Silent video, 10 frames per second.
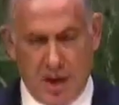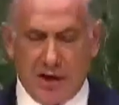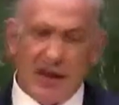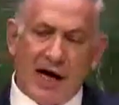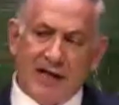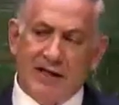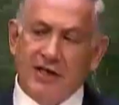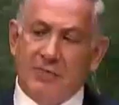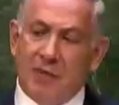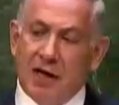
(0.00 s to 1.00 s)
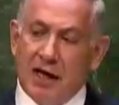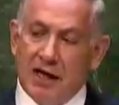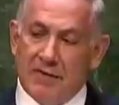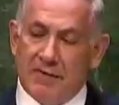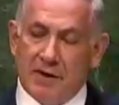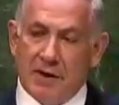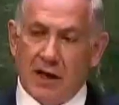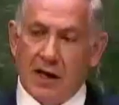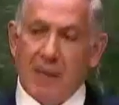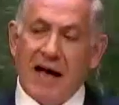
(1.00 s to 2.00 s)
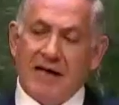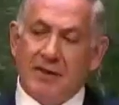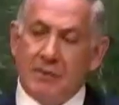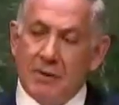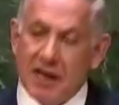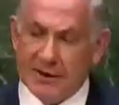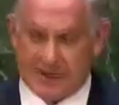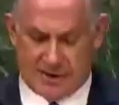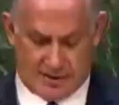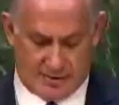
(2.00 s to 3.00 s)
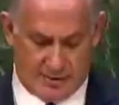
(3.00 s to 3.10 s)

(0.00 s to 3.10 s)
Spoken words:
The Nazis believed in a master race.